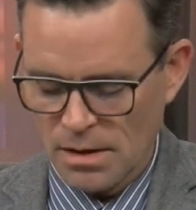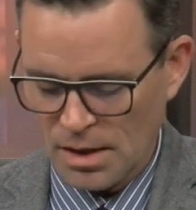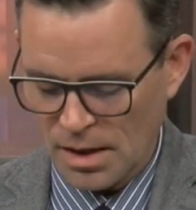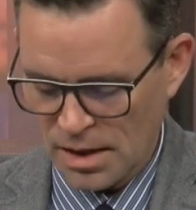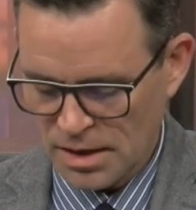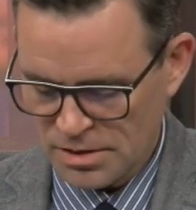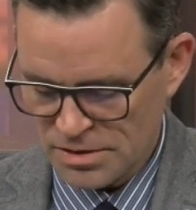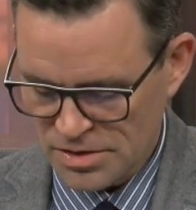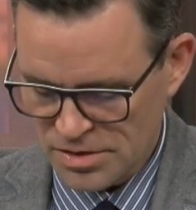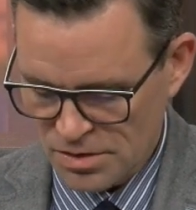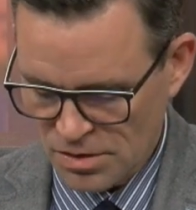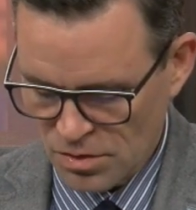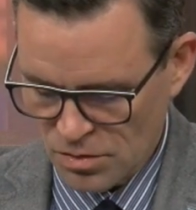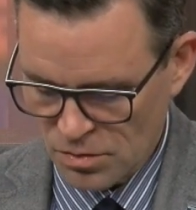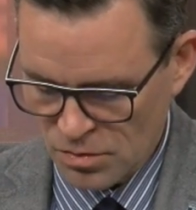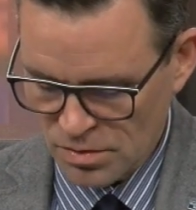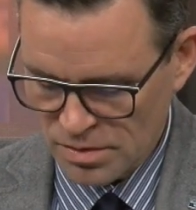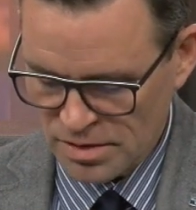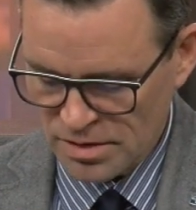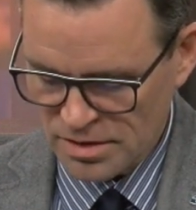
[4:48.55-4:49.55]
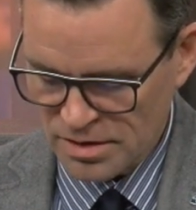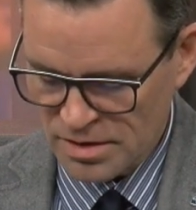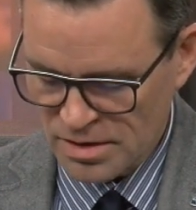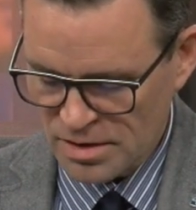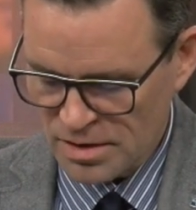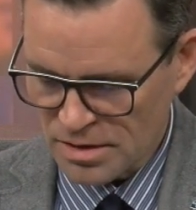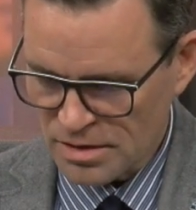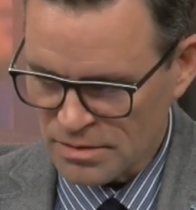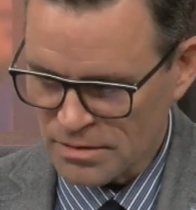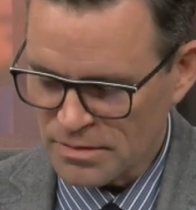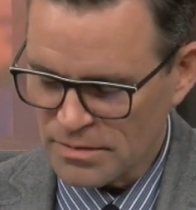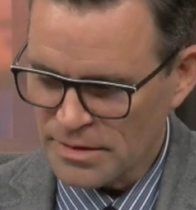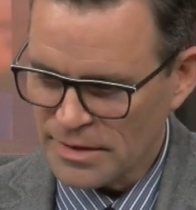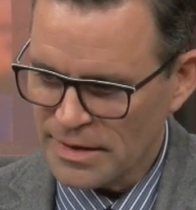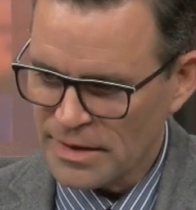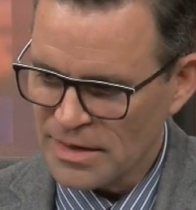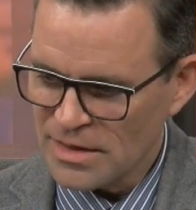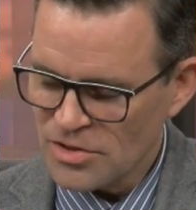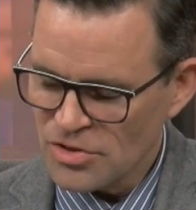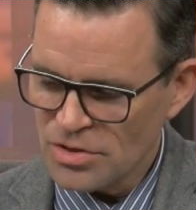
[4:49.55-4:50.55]
And so the
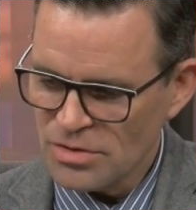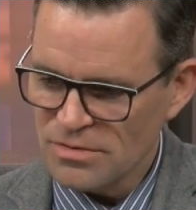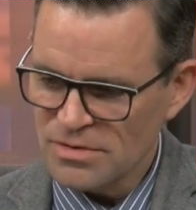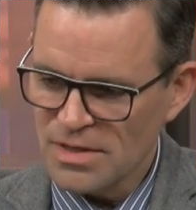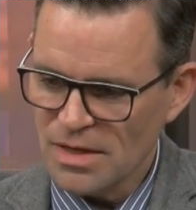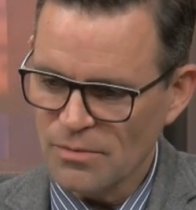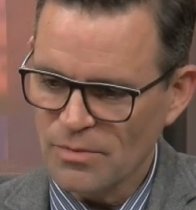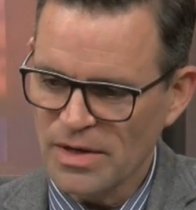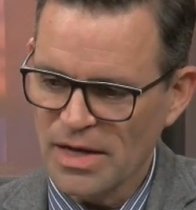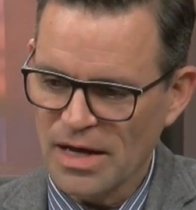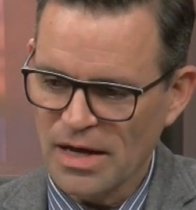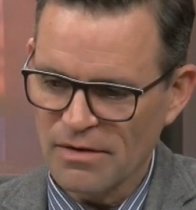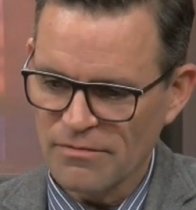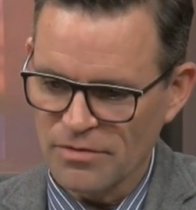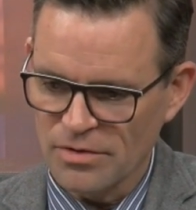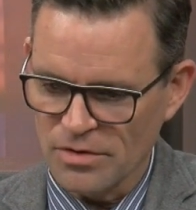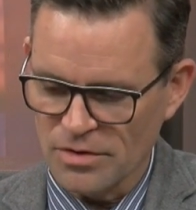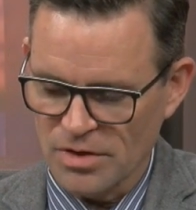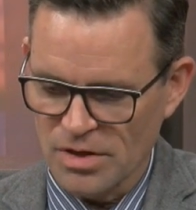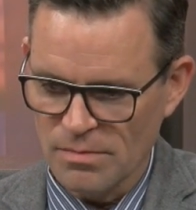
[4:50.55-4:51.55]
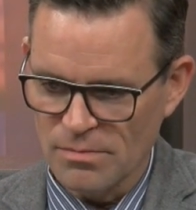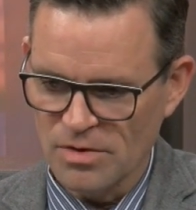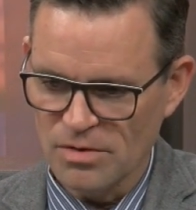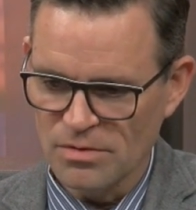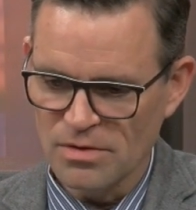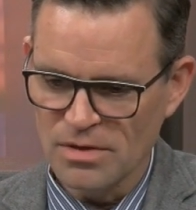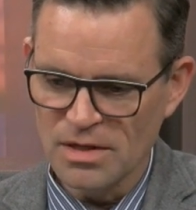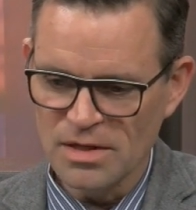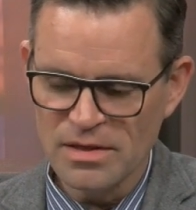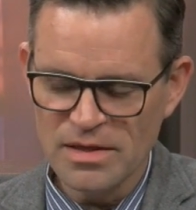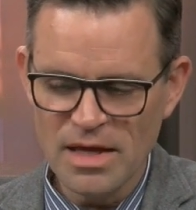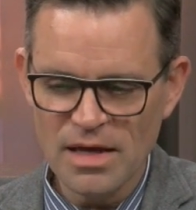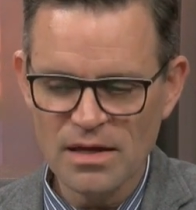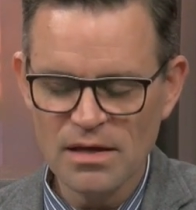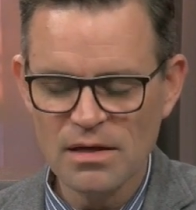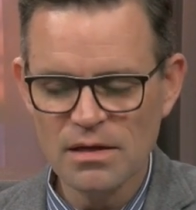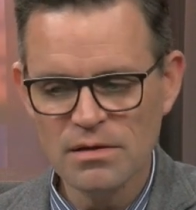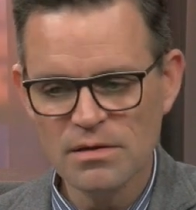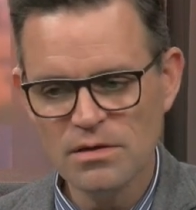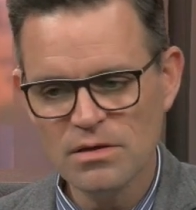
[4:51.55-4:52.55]
issues that we have in our community, they,
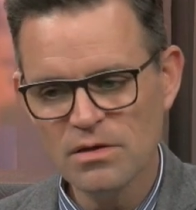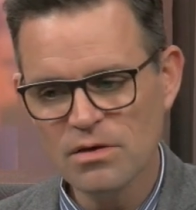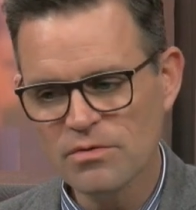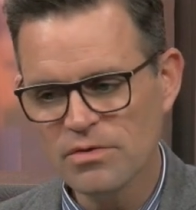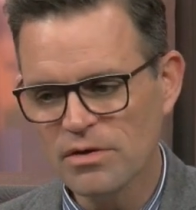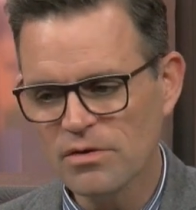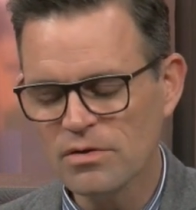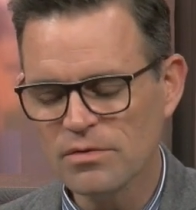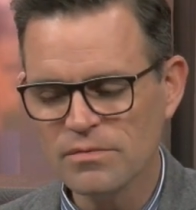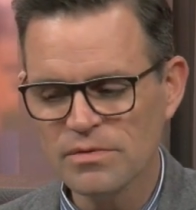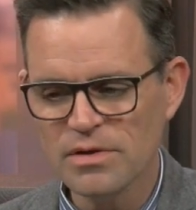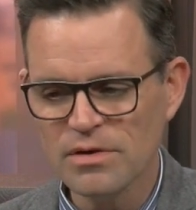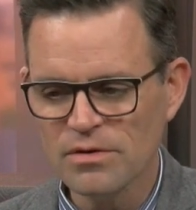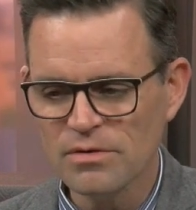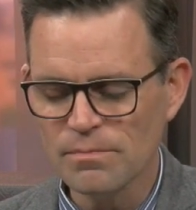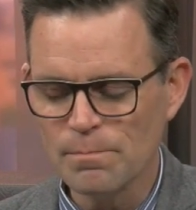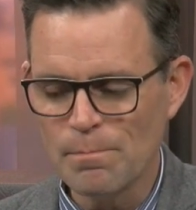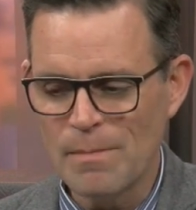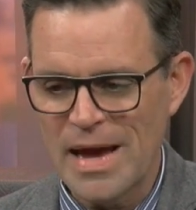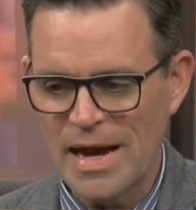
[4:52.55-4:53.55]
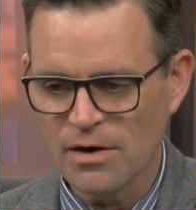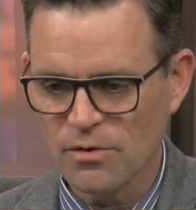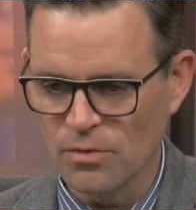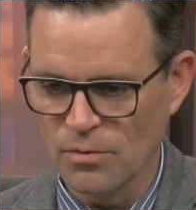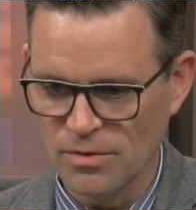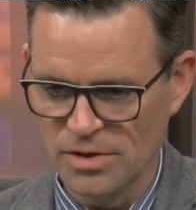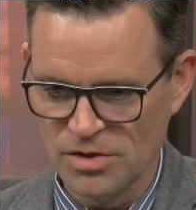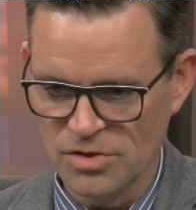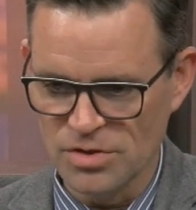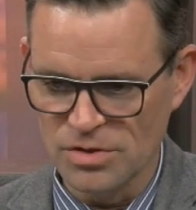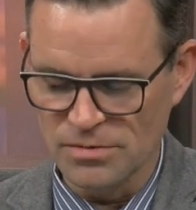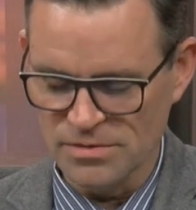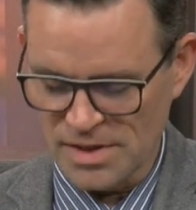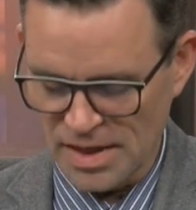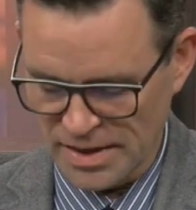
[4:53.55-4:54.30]
you know, they're macro issues.